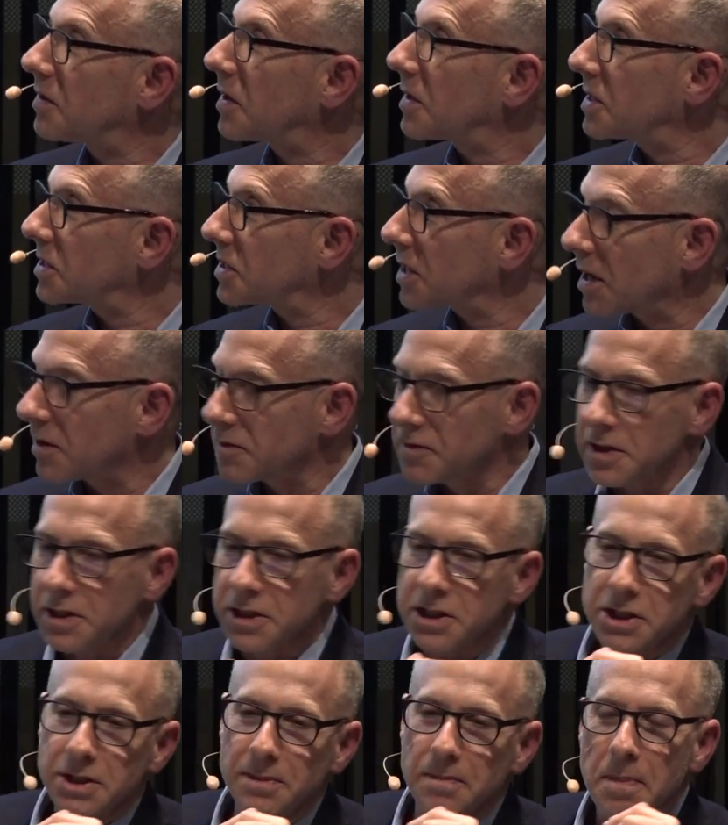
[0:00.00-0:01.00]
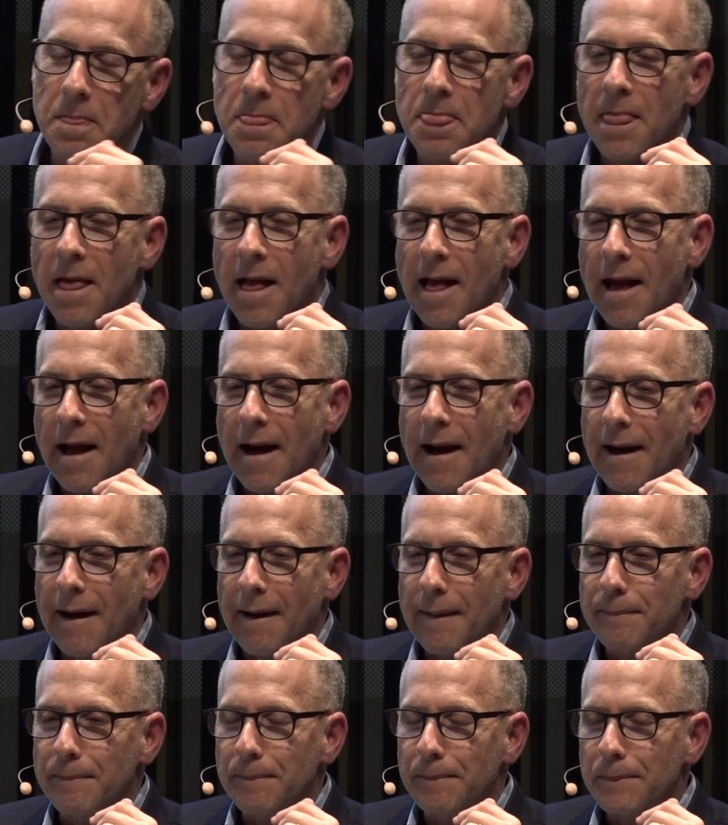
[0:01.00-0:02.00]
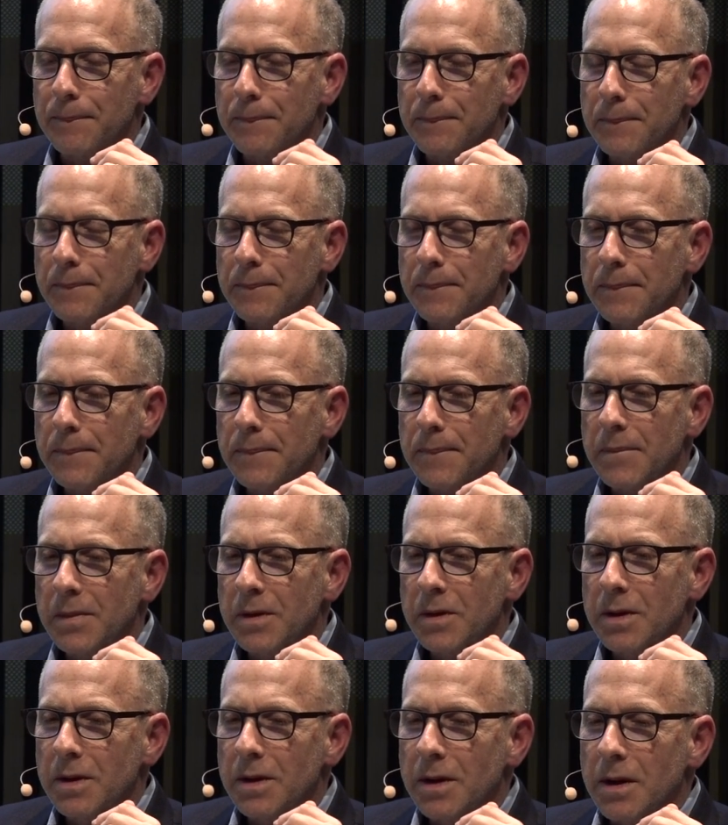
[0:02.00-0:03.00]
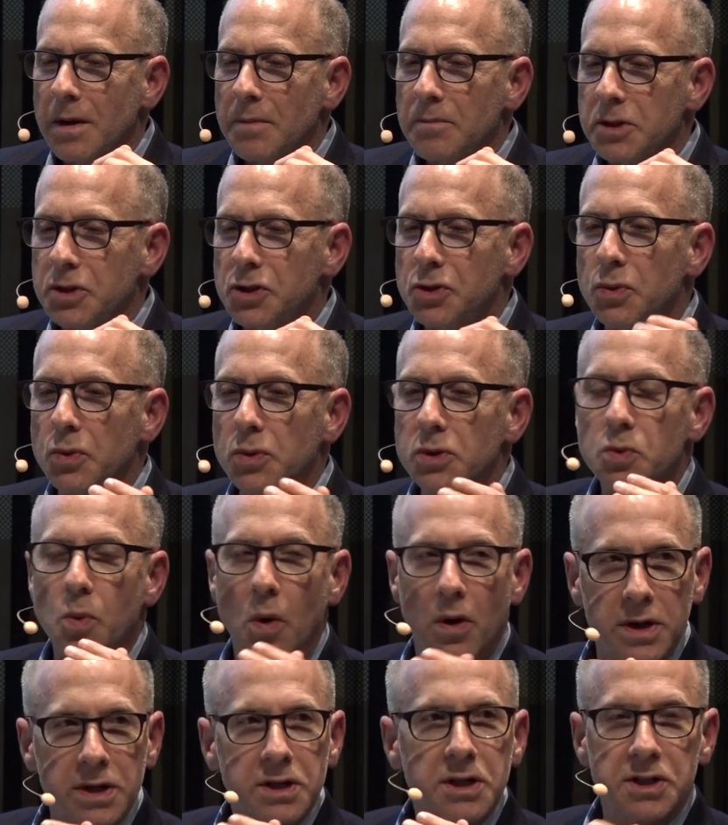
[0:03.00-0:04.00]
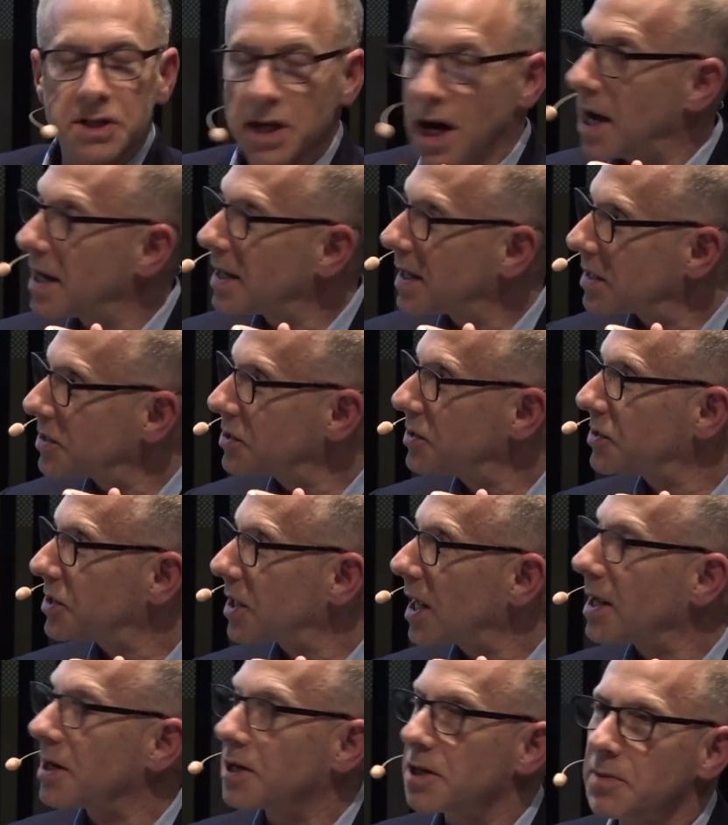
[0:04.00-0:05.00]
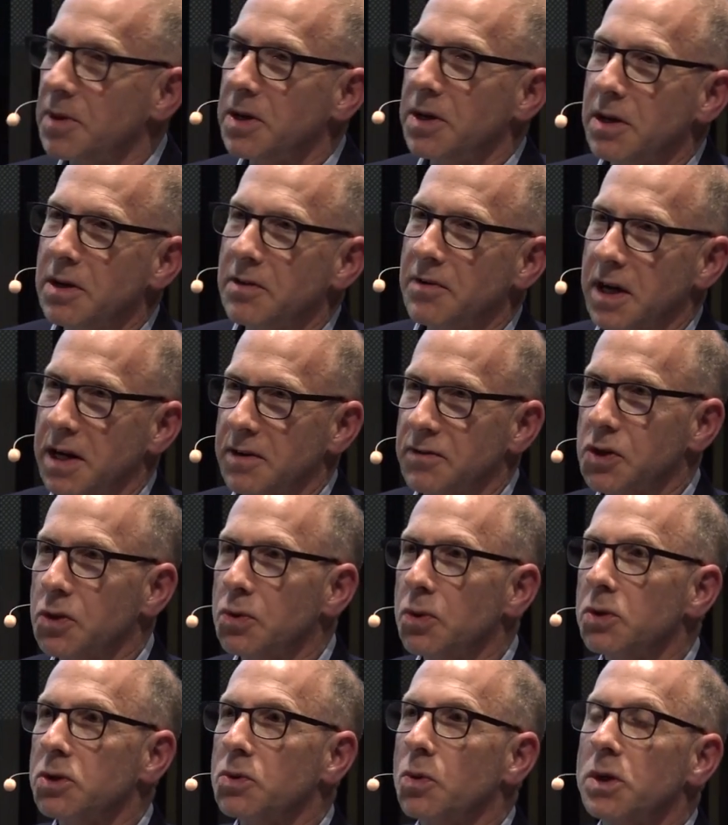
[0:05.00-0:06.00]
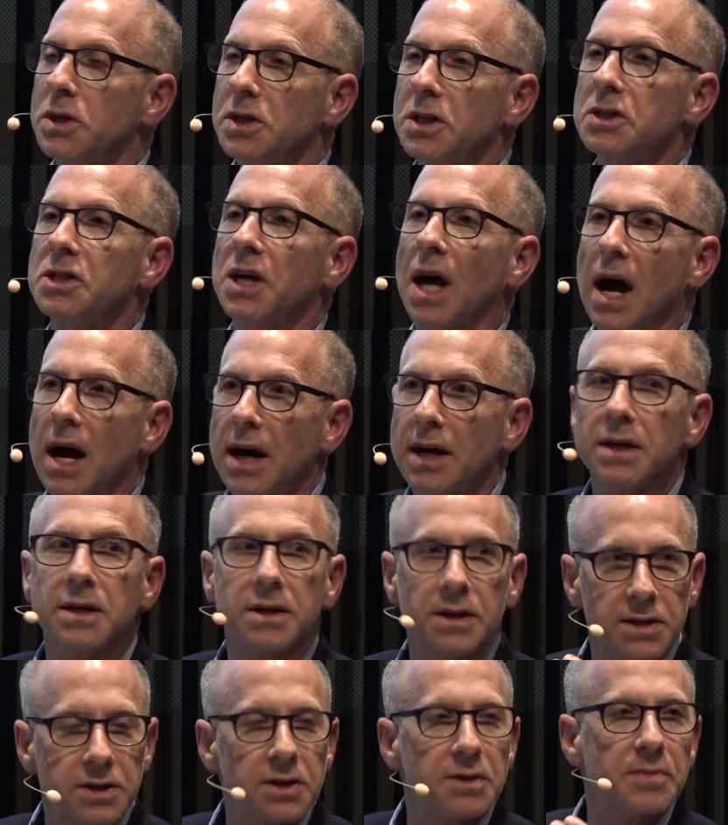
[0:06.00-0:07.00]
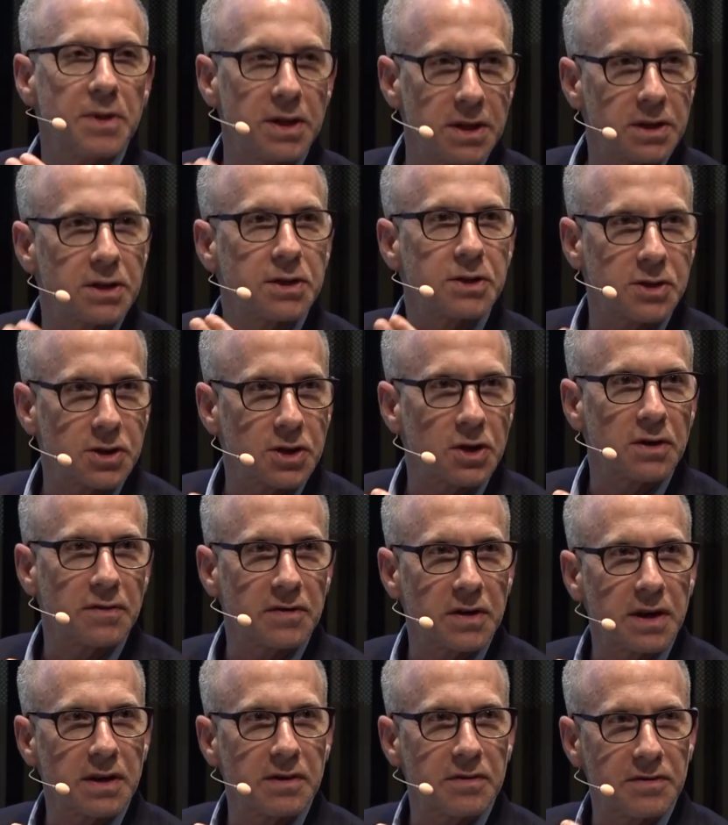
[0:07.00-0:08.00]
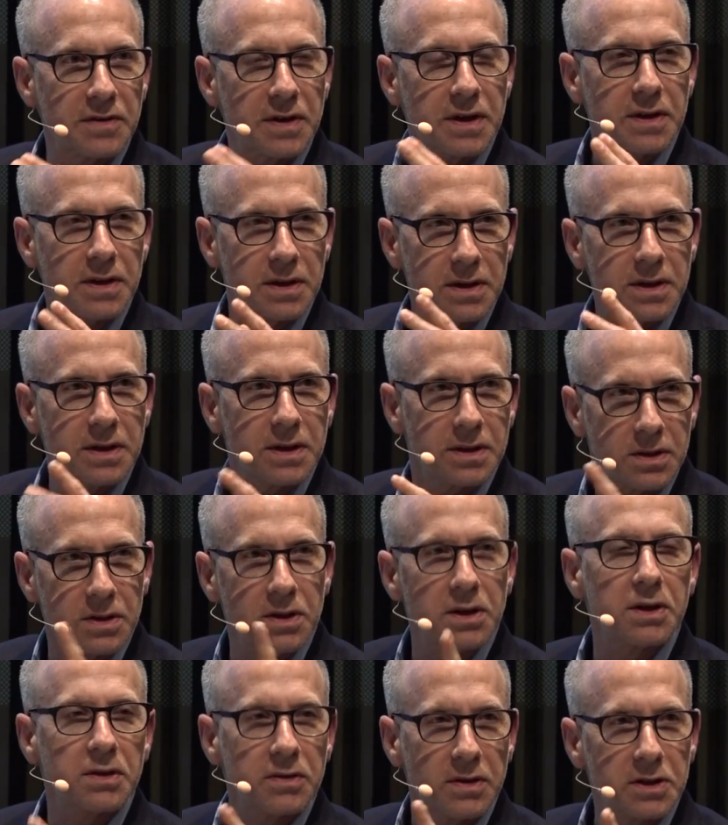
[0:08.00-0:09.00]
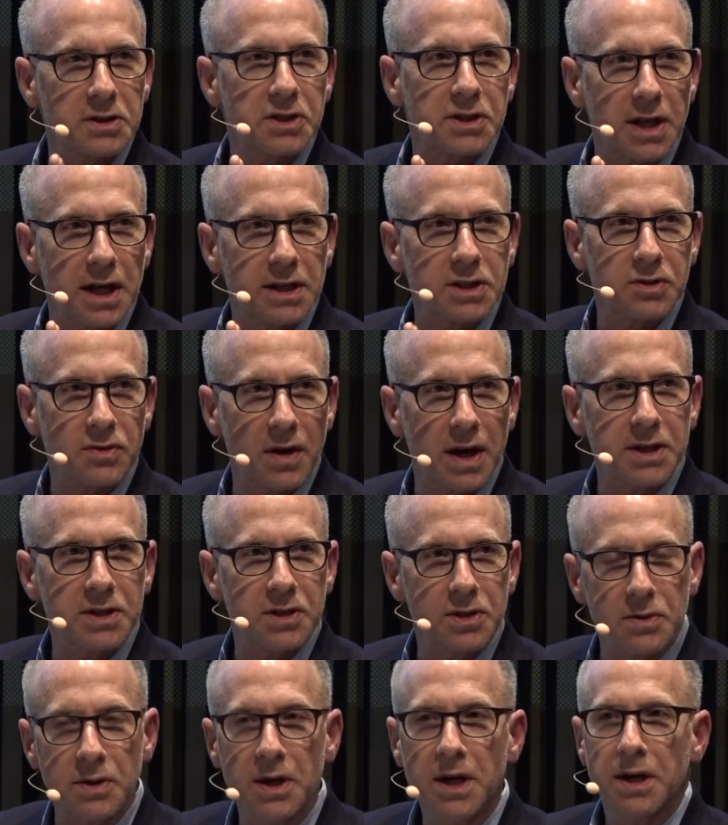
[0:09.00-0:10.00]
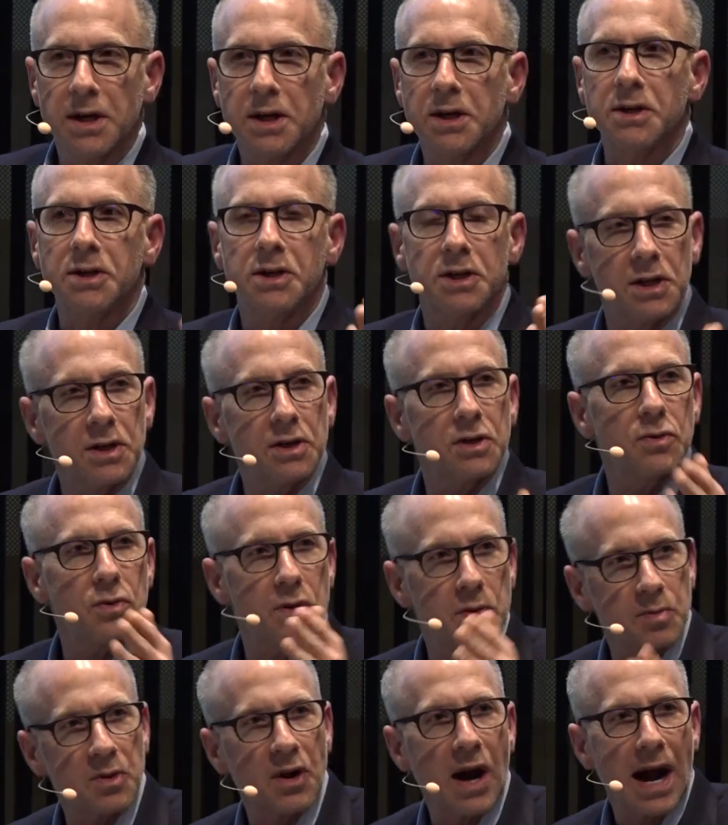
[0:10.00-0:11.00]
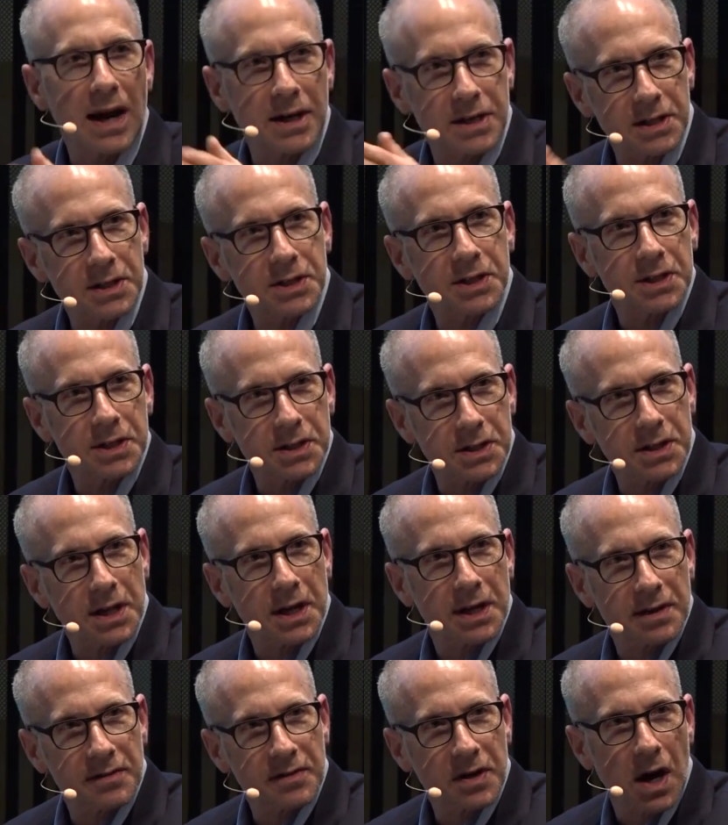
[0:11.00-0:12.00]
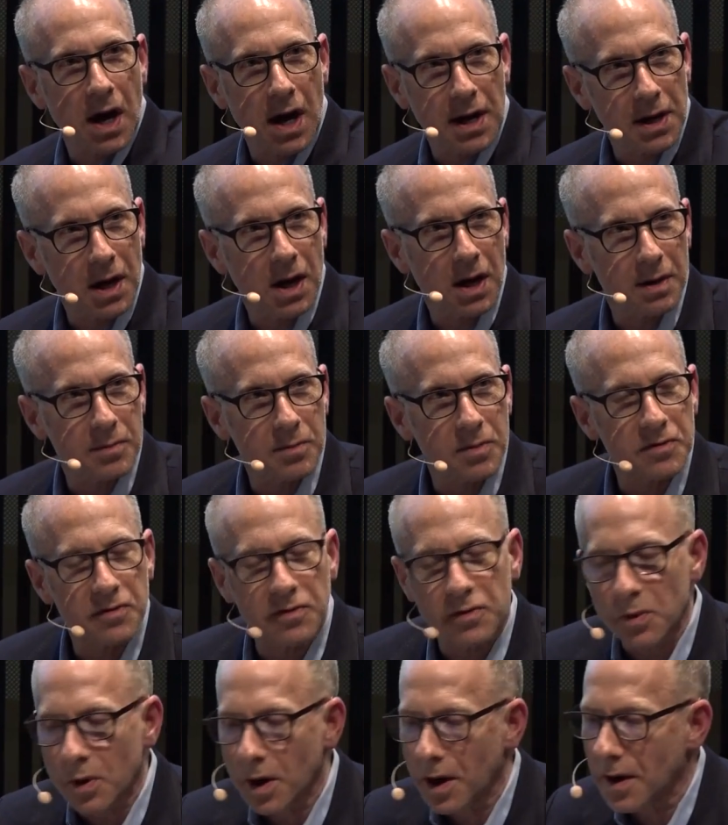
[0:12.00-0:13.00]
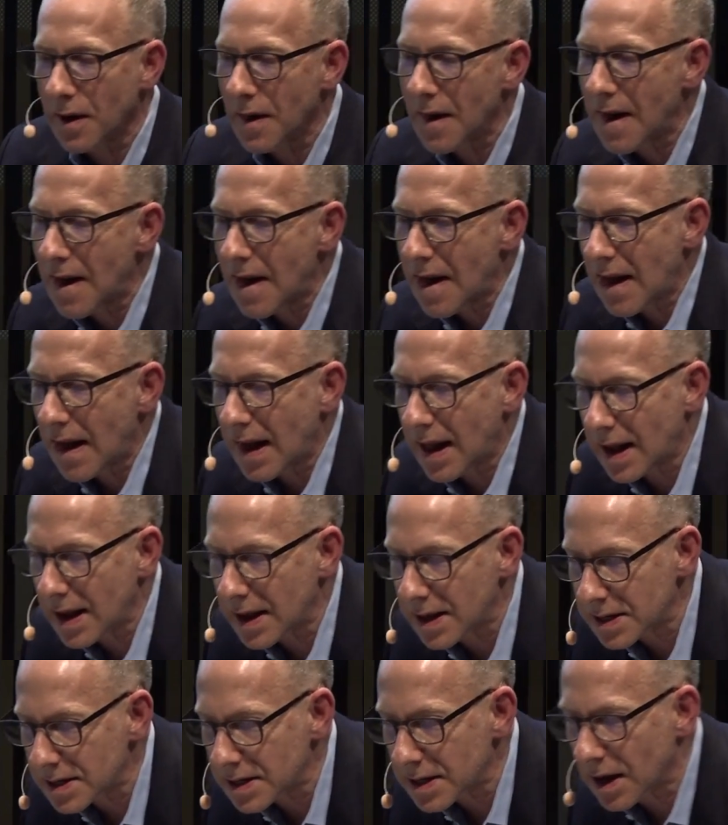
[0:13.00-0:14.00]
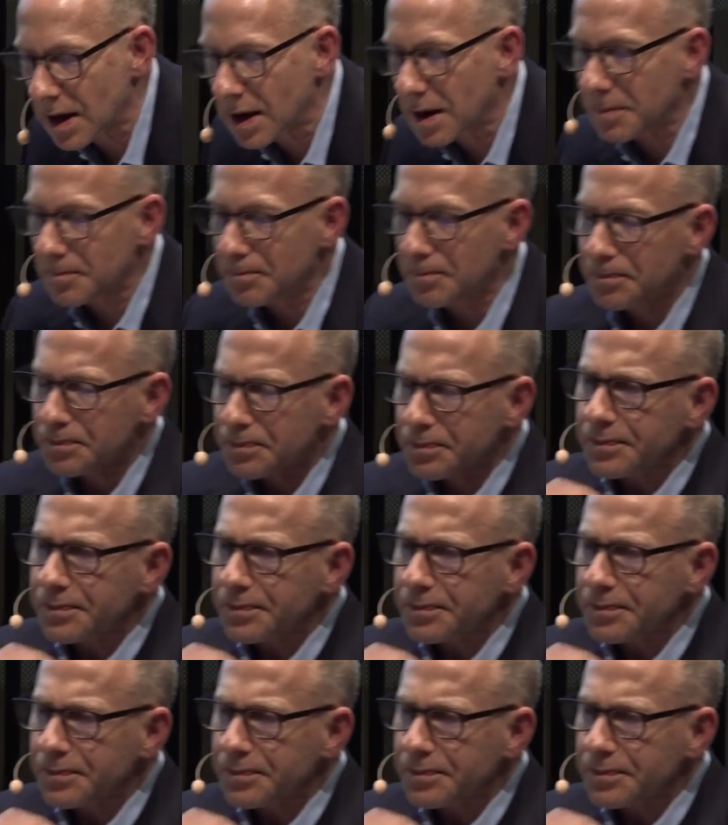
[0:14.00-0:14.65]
very selfish. Um, but schools weren't designed, as you say, to be innovative. Schools were designed to be conservative in the, in the literal sense, right? To continue the practices that have gone on before. And um,